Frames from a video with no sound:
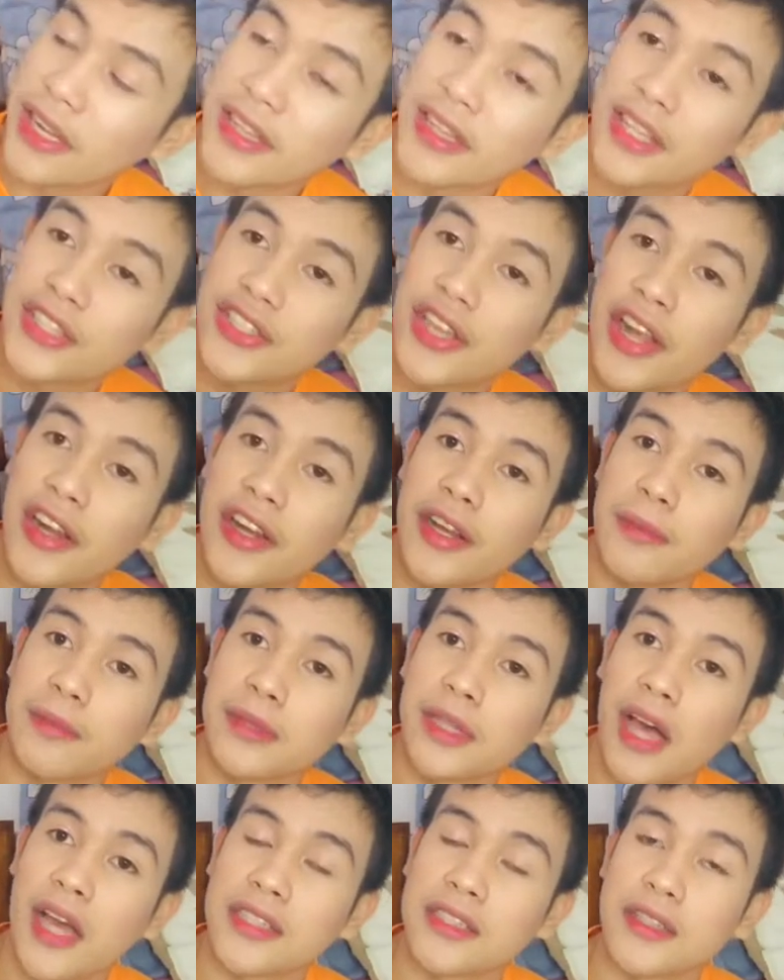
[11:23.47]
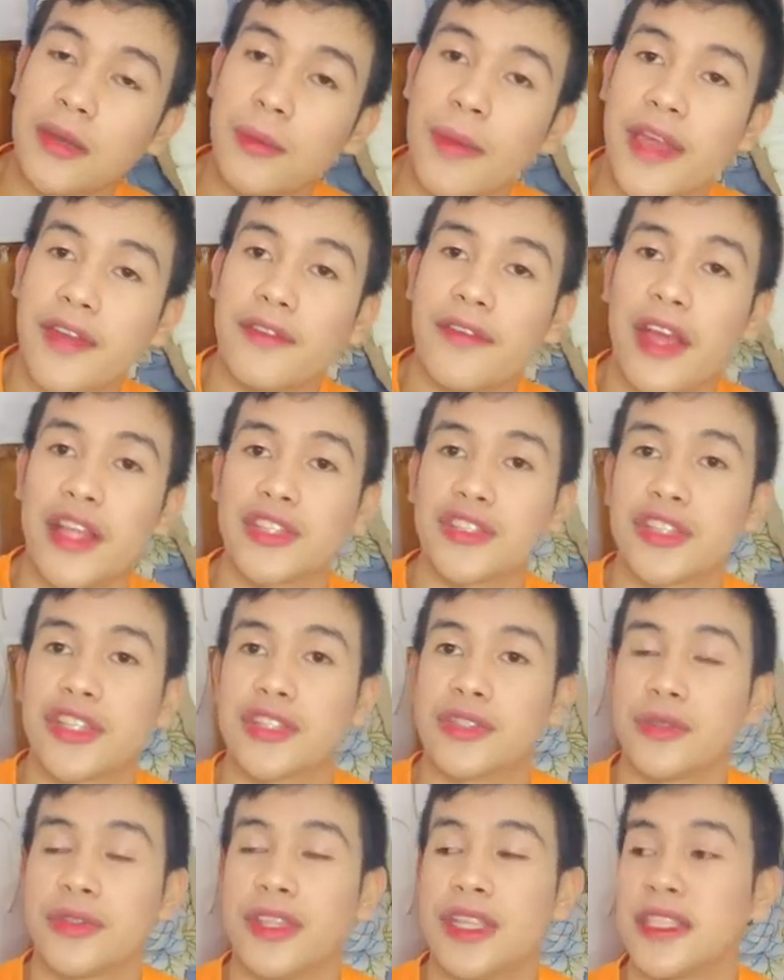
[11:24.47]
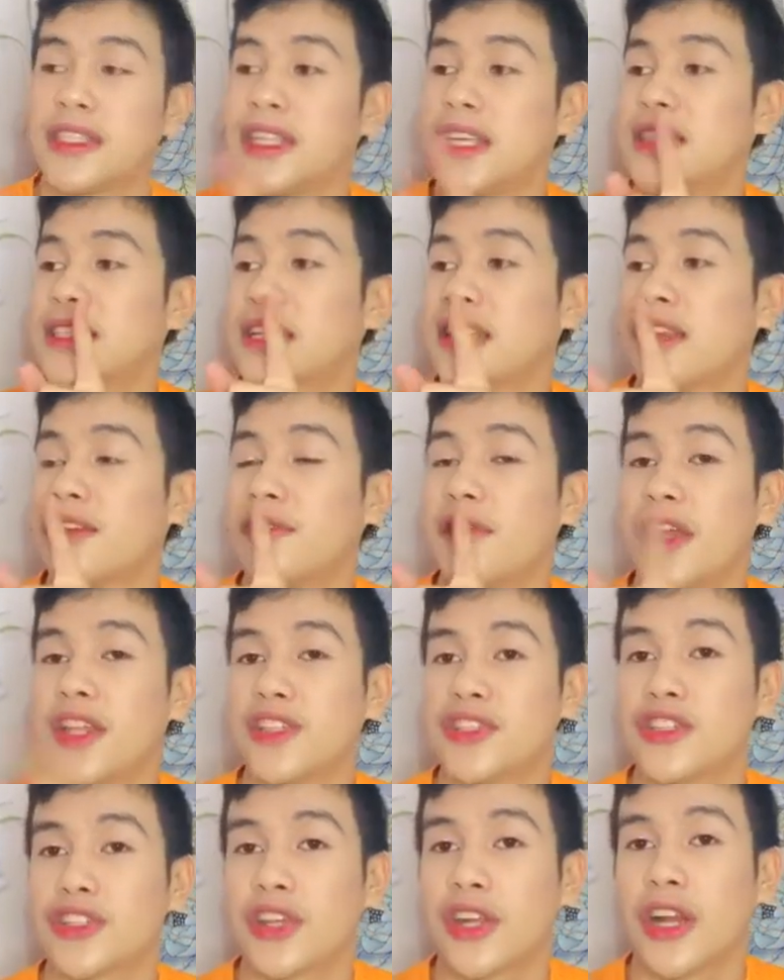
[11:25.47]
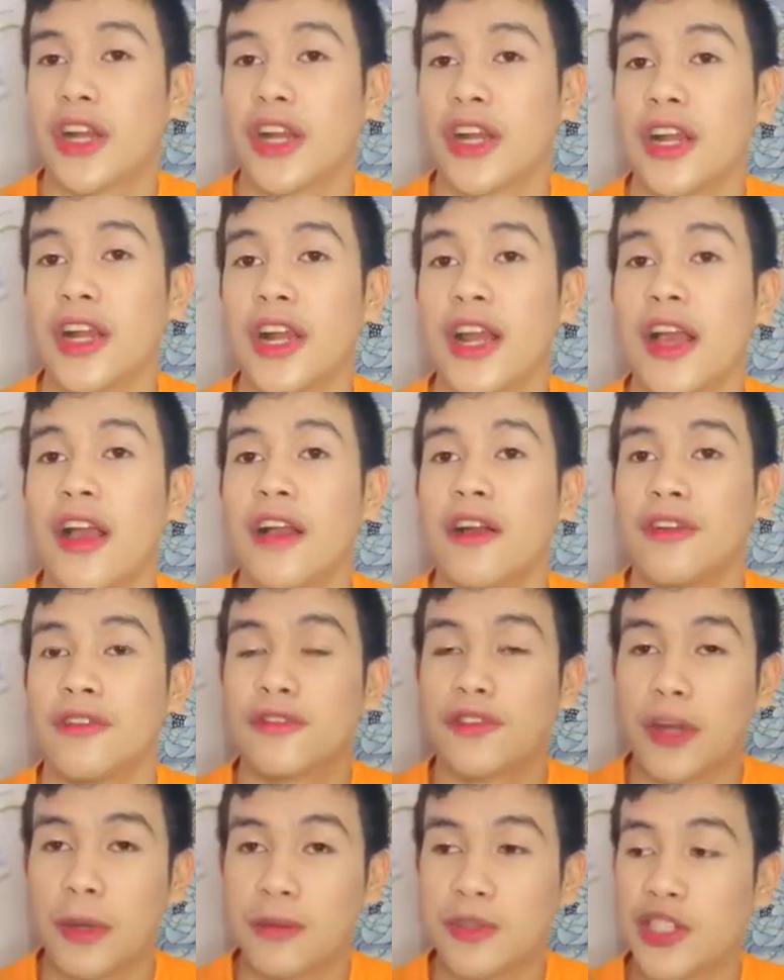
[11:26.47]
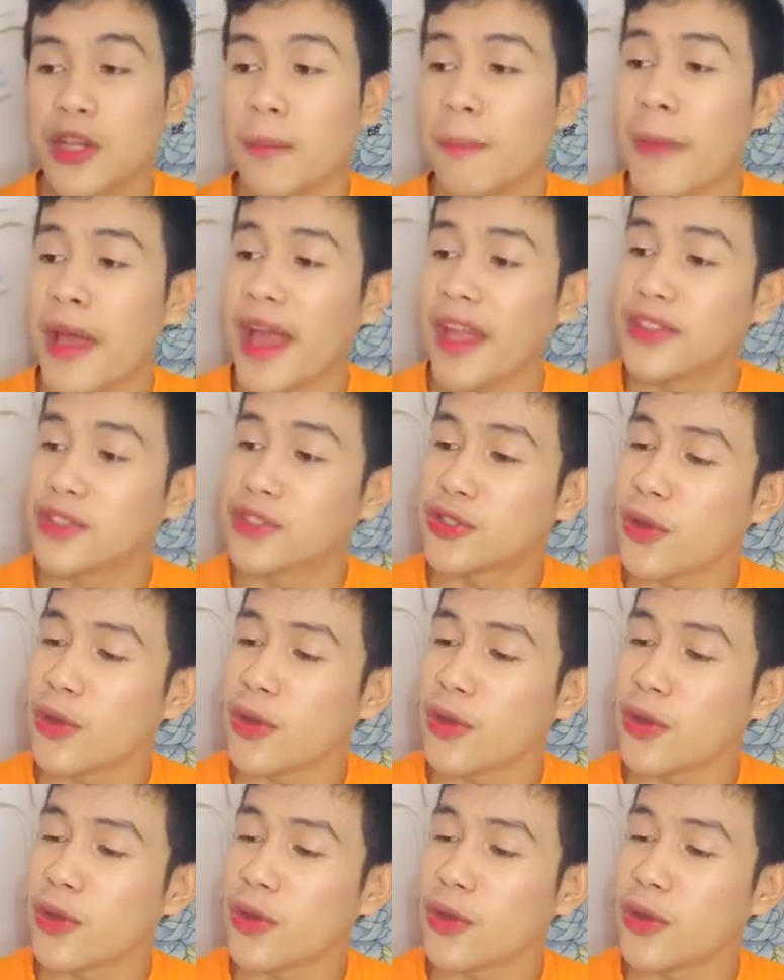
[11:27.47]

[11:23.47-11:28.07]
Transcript: and the Cherry Blossom Adventure. So, this is an adventure from Japan.